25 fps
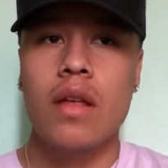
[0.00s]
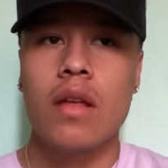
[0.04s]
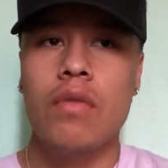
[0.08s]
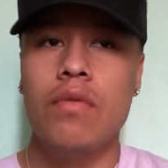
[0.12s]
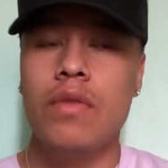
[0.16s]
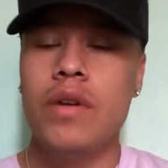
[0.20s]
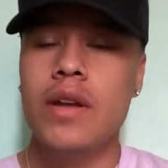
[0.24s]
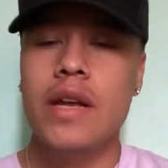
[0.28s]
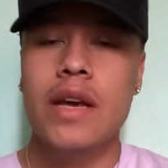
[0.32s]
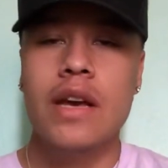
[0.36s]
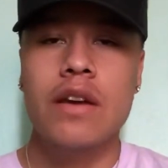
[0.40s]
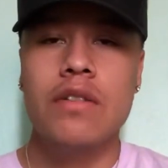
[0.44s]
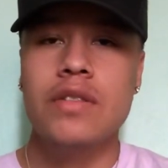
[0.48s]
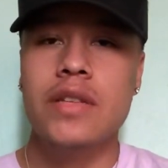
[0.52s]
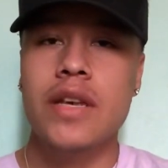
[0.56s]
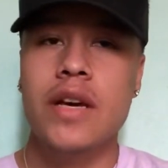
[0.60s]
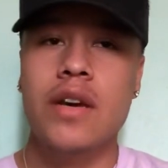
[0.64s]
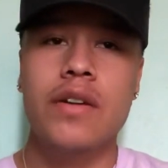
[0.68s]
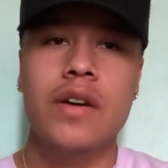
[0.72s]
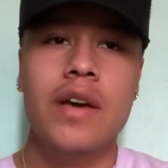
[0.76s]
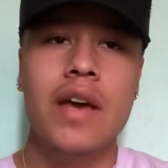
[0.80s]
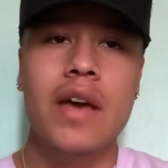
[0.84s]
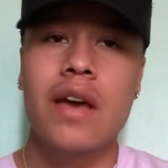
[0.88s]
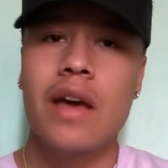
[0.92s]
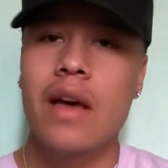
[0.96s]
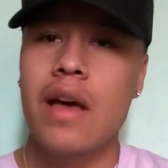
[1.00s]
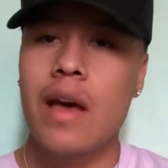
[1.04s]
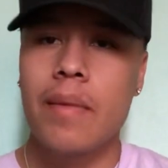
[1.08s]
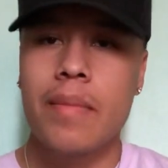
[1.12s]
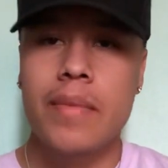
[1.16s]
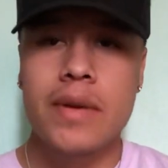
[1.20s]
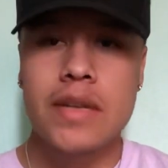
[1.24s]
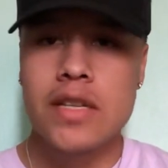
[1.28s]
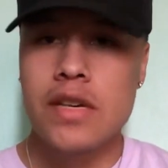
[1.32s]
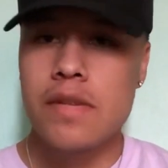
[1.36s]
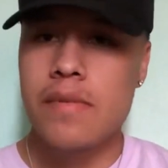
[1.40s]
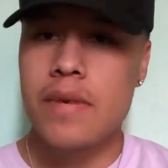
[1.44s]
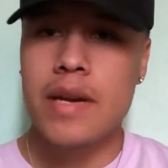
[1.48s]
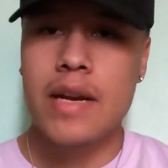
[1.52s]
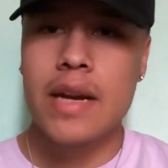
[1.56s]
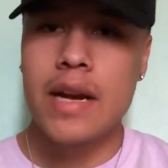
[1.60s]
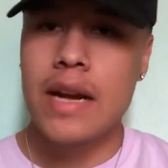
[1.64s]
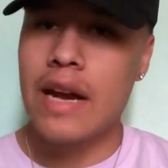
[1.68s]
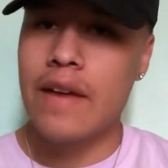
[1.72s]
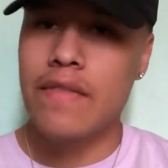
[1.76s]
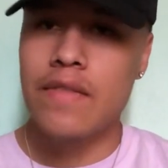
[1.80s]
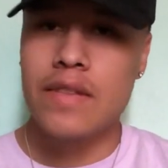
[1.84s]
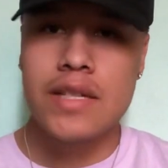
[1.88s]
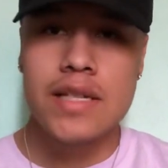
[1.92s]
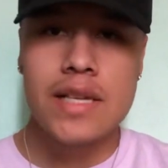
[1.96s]
one day I was like, okay, I'm going to tell my dad.
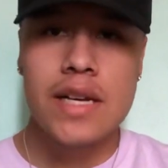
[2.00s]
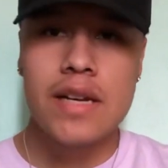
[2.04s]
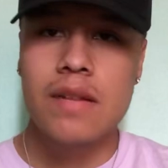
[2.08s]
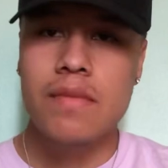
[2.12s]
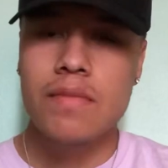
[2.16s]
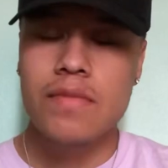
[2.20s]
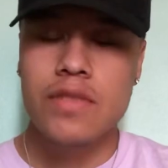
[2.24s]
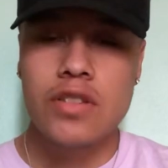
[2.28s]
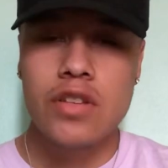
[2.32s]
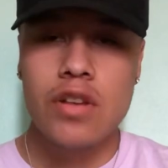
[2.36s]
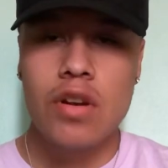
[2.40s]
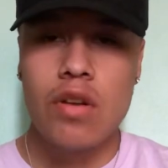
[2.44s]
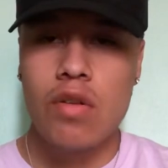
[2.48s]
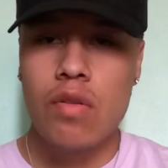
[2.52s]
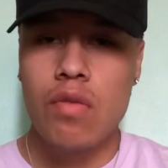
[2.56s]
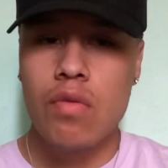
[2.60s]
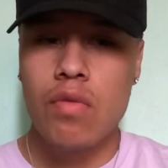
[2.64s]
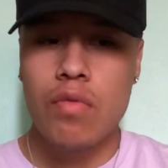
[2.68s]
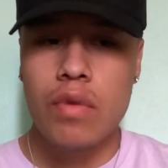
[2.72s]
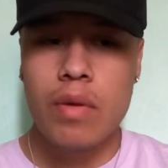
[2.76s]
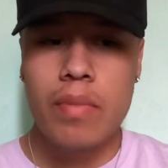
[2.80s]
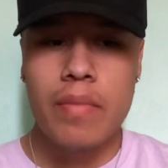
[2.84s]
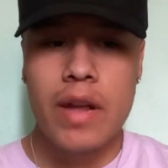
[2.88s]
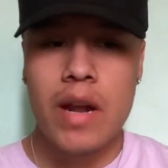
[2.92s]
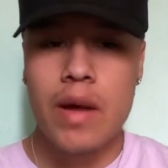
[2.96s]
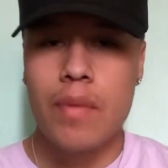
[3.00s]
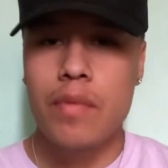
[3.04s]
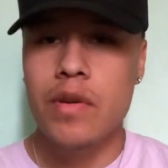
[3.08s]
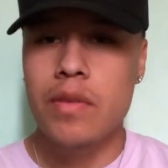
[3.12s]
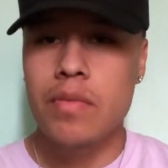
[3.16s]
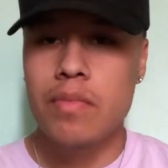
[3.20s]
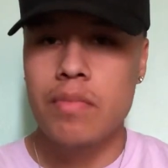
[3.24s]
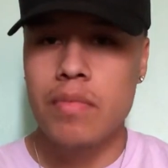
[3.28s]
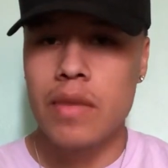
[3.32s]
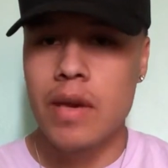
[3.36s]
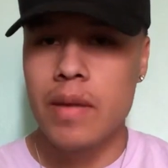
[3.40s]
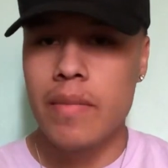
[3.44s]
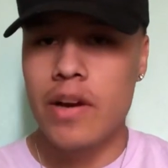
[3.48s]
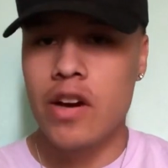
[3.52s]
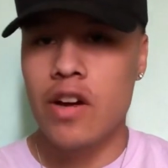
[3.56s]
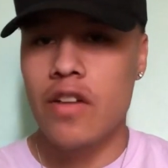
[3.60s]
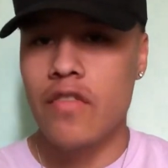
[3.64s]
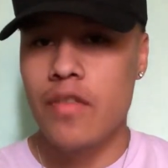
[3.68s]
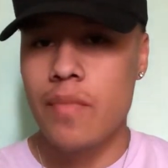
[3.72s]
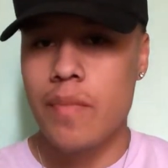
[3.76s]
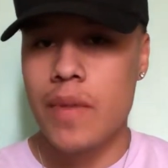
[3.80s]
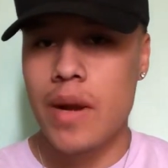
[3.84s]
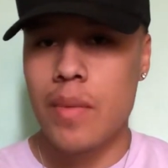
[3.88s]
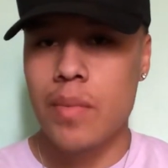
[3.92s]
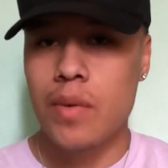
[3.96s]
I have to tell him. So me and my
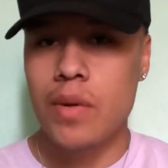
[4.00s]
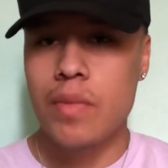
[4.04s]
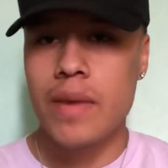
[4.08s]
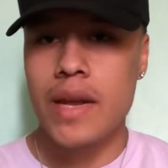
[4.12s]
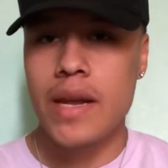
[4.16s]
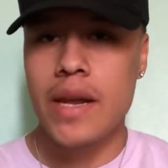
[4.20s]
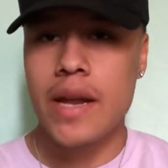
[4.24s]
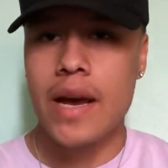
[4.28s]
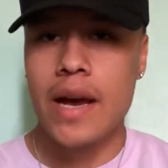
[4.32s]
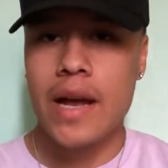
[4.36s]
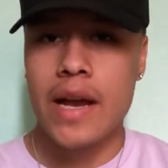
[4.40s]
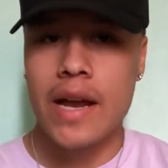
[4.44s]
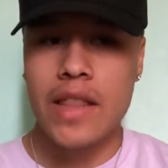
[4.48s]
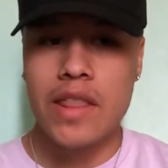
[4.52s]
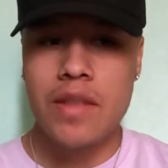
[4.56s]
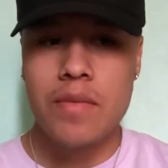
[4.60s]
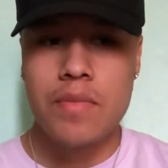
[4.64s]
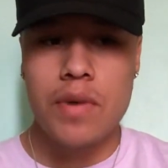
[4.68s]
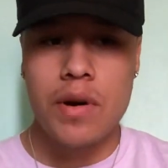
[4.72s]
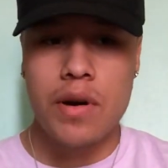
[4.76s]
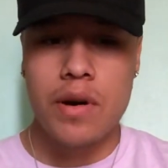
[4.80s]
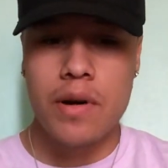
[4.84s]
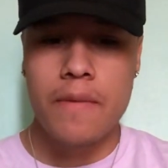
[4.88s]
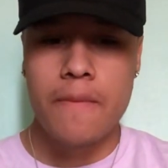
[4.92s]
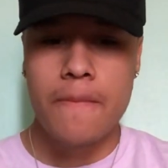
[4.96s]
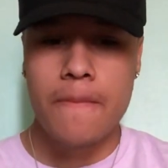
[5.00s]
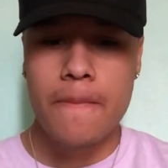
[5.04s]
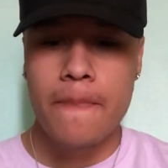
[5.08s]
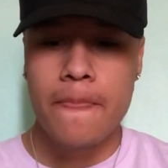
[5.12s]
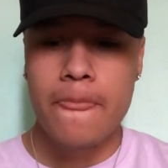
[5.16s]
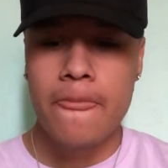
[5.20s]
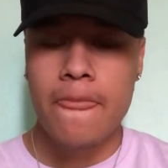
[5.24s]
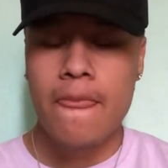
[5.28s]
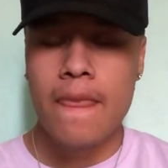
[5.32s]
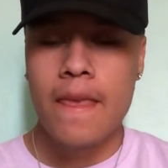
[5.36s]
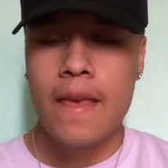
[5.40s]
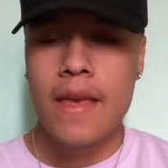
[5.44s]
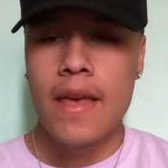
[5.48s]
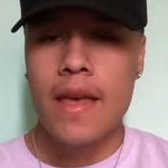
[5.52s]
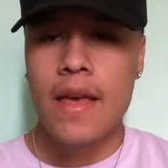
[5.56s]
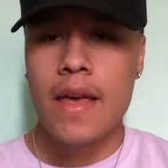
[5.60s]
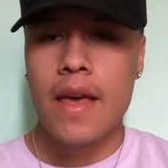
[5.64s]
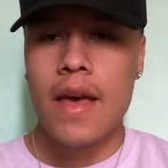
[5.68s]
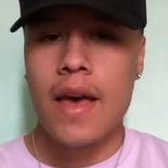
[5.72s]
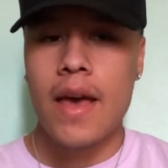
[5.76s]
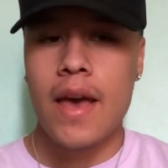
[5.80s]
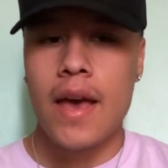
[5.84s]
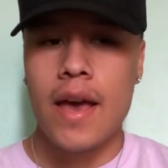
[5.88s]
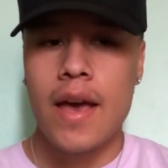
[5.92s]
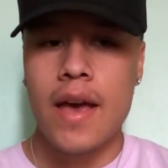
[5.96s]
girlfriend met up with my dad at the mall.
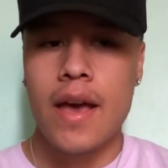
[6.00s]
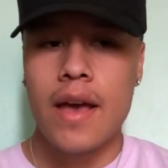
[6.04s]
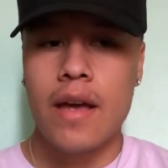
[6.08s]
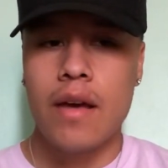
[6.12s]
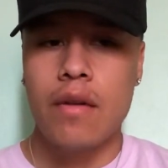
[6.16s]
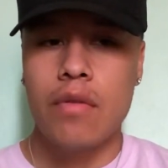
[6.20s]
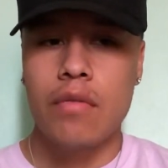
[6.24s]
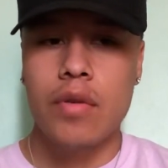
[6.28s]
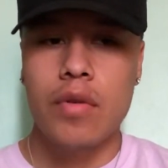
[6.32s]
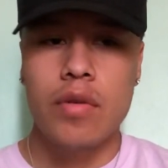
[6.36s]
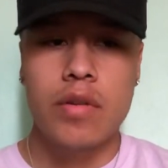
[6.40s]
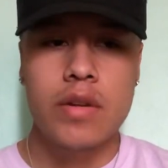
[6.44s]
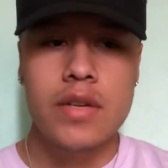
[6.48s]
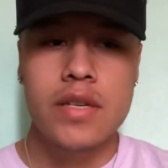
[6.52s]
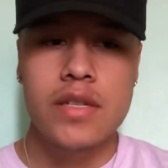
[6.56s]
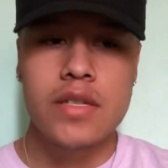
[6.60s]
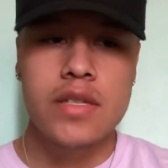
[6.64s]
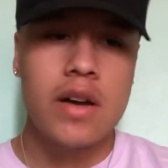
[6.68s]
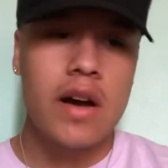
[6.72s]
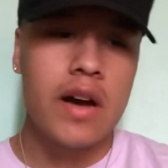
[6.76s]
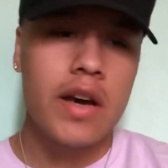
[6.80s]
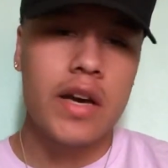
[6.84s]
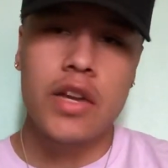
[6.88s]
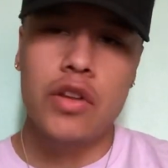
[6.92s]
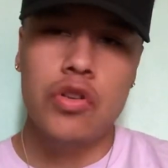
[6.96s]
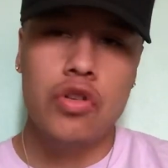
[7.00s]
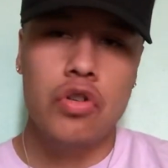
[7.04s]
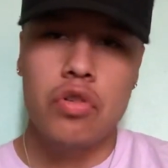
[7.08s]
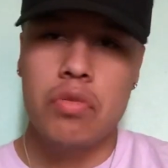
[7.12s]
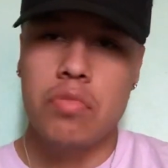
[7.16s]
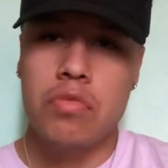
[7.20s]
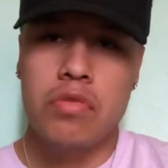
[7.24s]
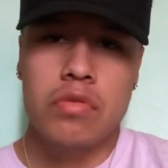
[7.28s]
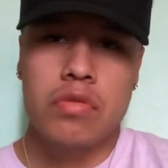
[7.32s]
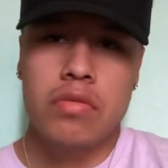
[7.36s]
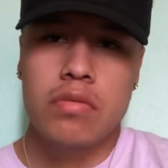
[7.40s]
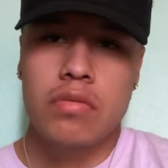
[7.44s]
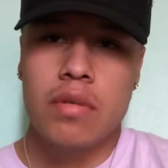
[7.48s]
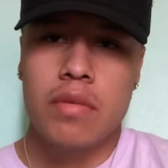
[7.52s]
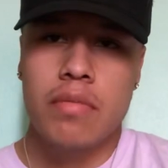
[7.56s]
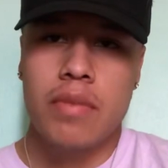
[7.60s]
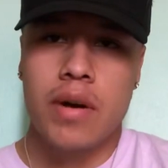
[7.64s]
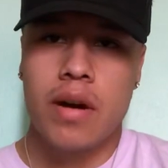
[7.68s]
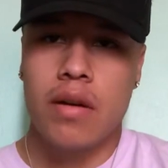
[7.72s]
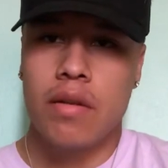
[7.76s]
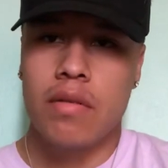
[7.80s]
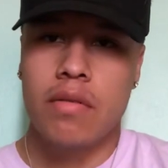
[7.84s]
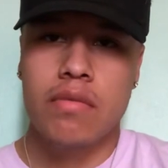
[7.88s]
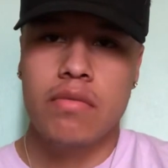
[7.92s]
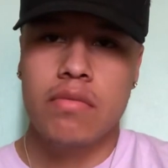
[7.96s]
And we were just talking normal
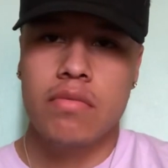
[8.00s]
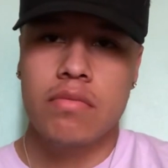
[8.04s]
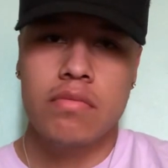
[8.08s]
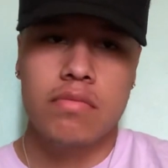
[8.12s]
about,